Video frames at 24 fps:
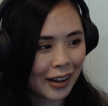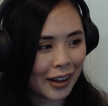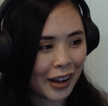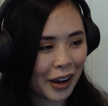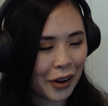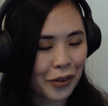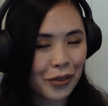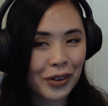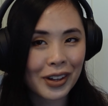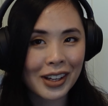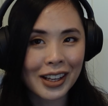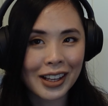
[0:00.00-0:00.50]
I
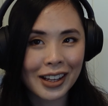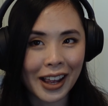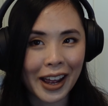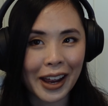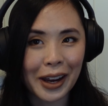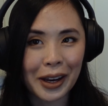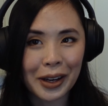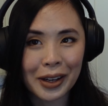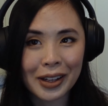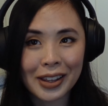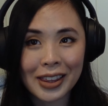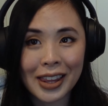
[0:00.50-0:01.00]
really
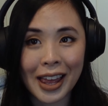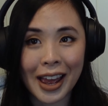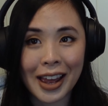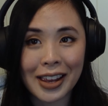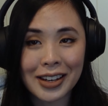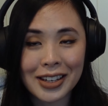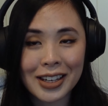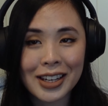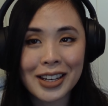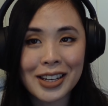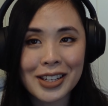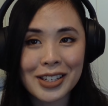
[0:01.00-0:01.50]
like
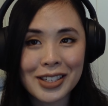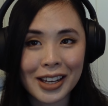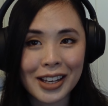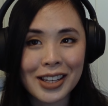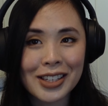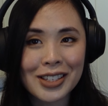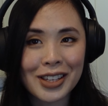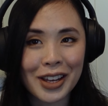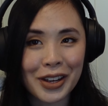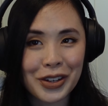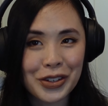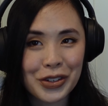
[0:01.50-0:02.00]
that he's
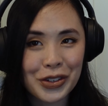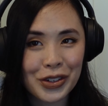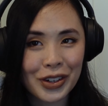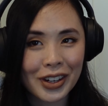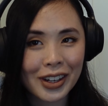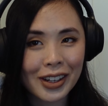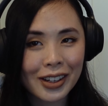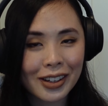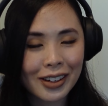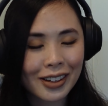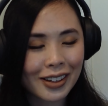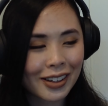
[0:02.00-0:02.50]

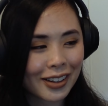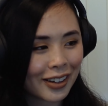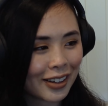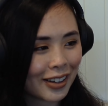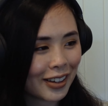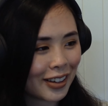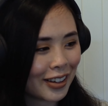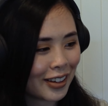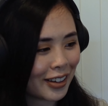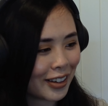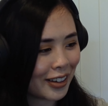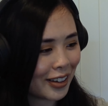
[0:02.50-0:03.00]
eccentric.
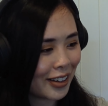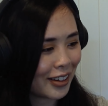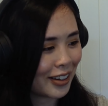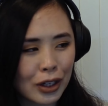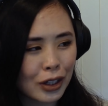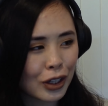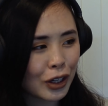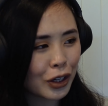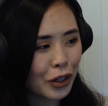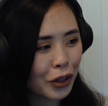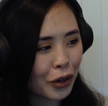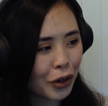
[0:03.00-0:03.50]

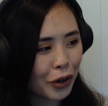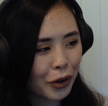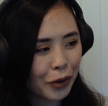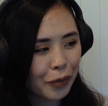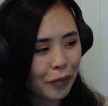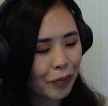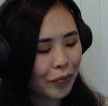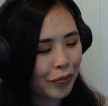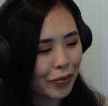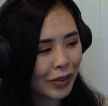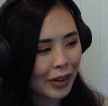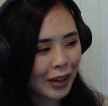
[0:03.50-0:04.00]
You
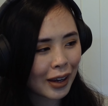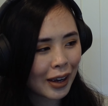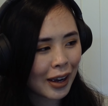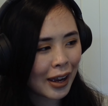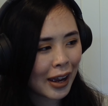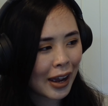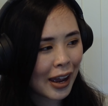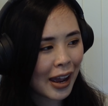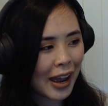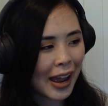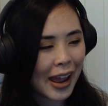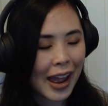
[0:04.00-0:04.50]
know,
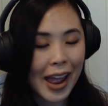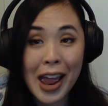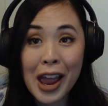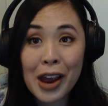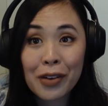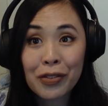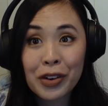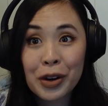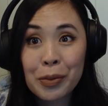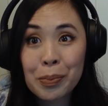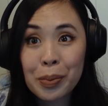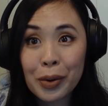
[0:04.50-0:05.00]

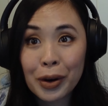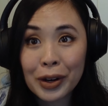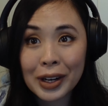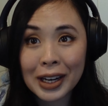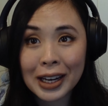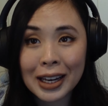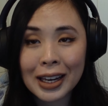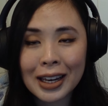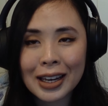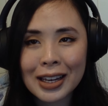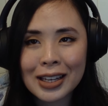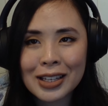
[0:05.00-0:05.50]

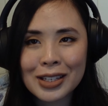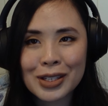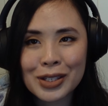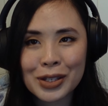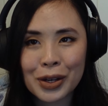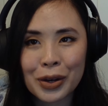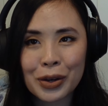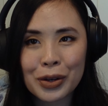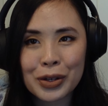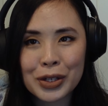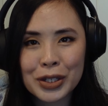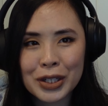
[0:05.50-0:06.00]
everybody is
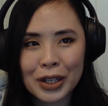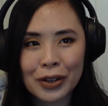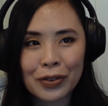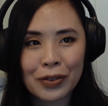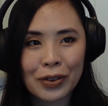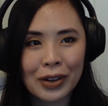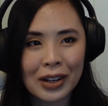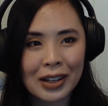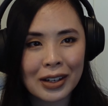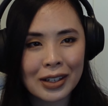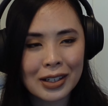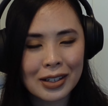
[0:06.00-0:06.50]
so
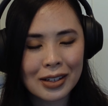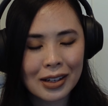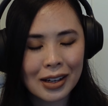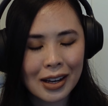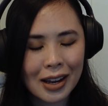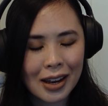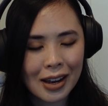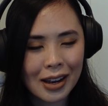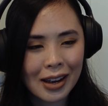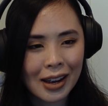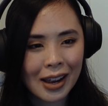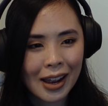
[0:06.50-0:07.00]
different,
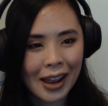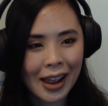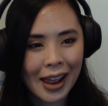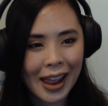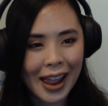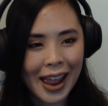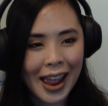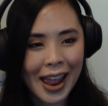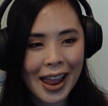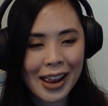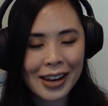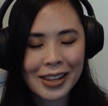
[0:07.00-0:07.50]

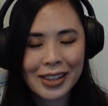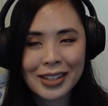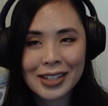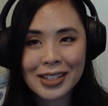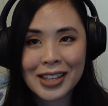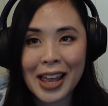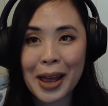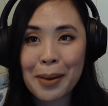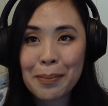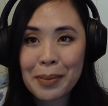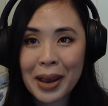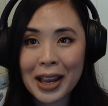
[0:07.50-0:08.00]
and
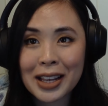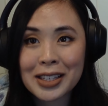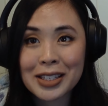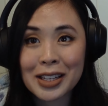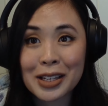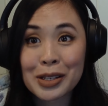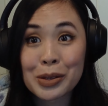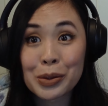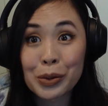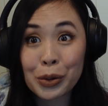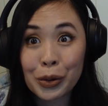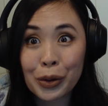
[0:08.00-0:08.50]
that makes
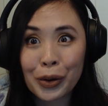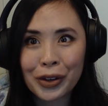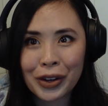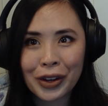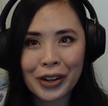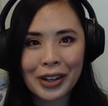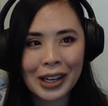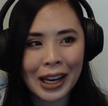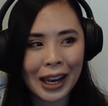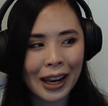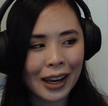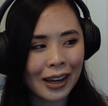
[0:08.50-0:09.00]
us all
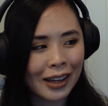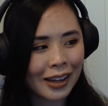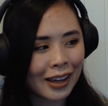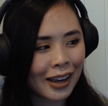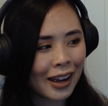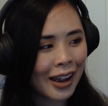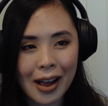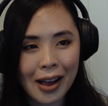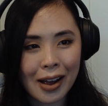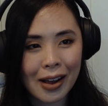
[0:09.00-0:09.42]
unique.